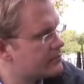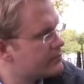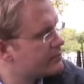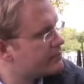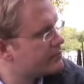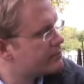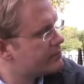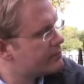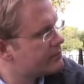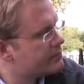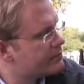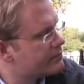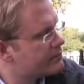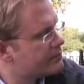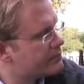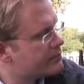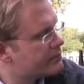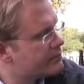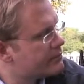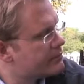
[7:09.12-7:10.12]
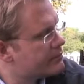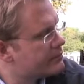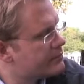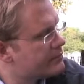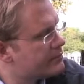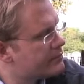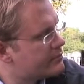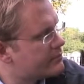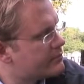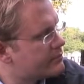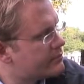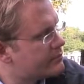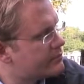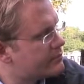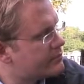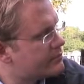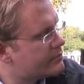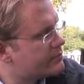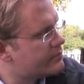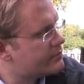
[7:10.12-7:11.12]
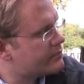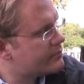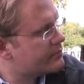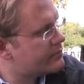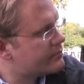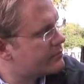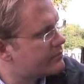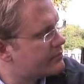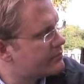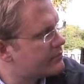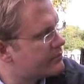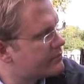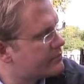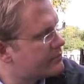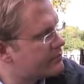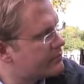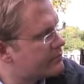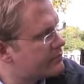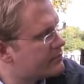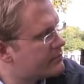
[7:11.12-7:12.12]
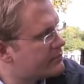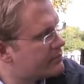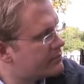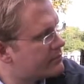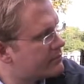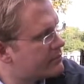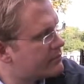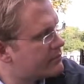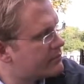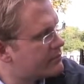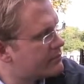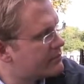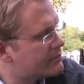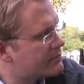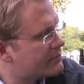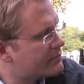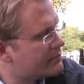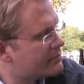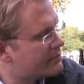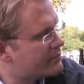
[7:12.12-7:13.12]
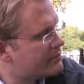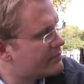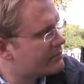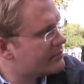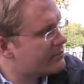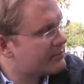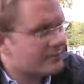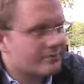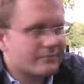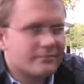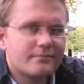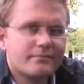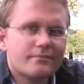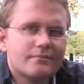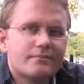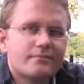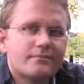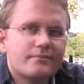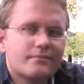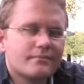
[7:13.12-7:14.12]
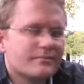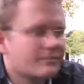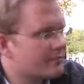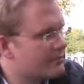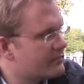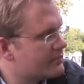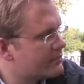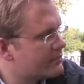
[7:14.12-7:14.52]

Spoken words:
No words are spoken by the person on screen.